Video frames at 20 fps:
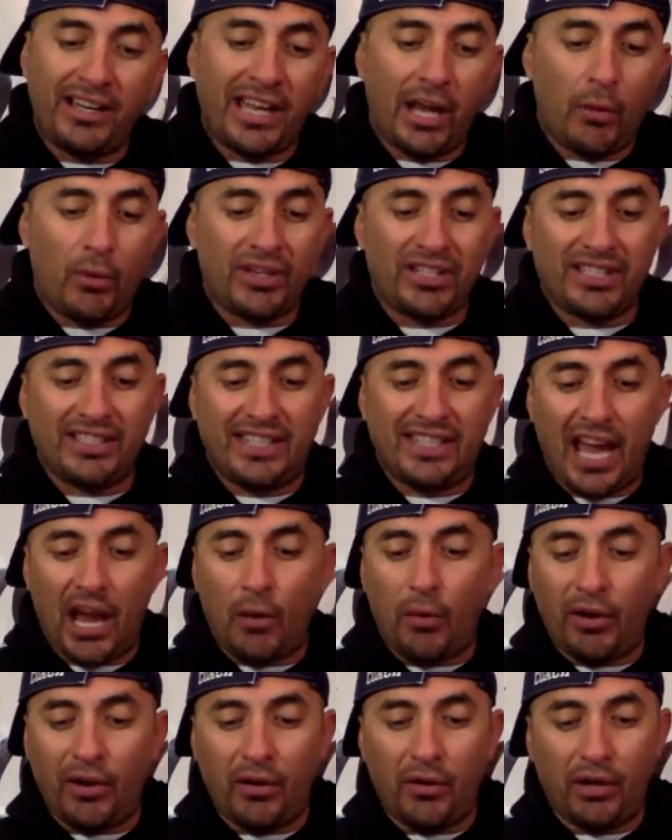Monday was a
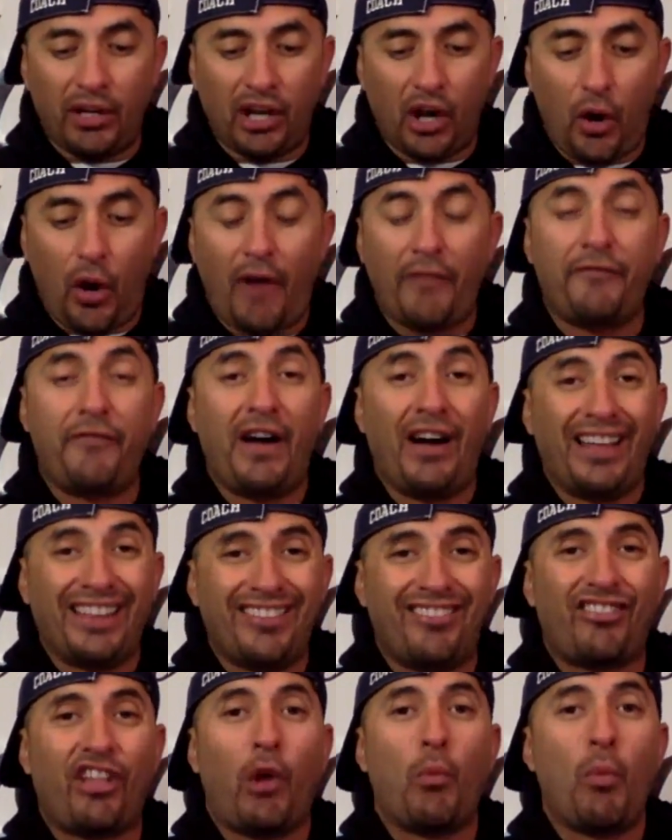day I
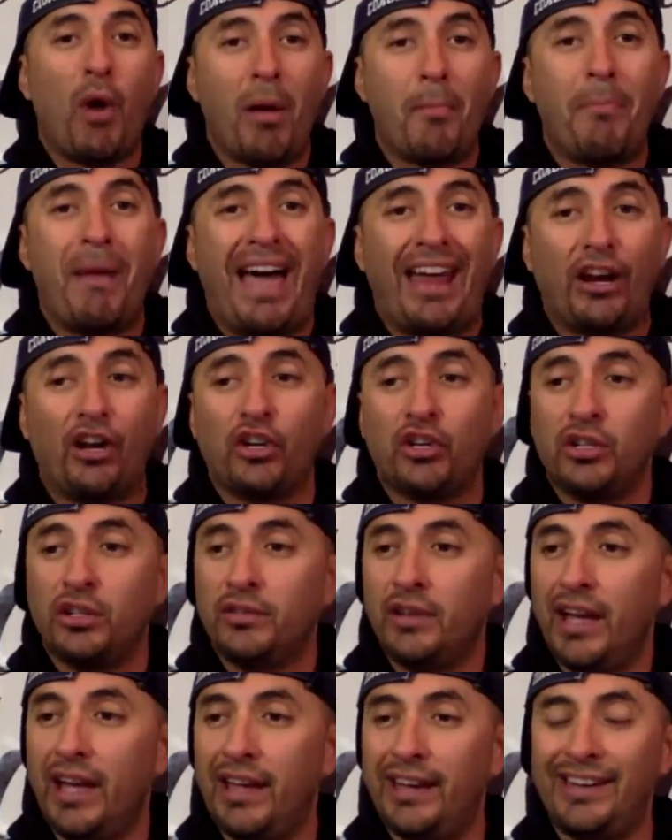felt somewhat
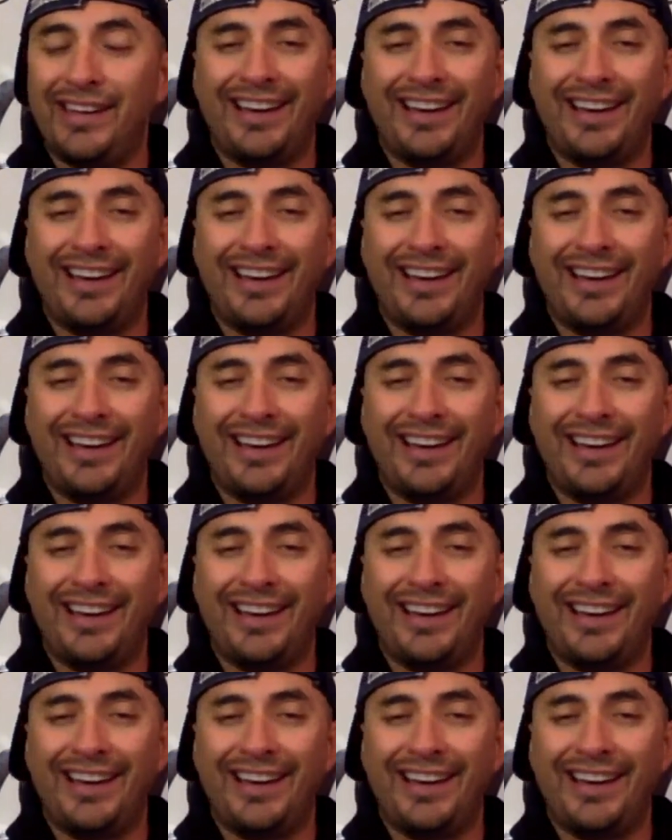better.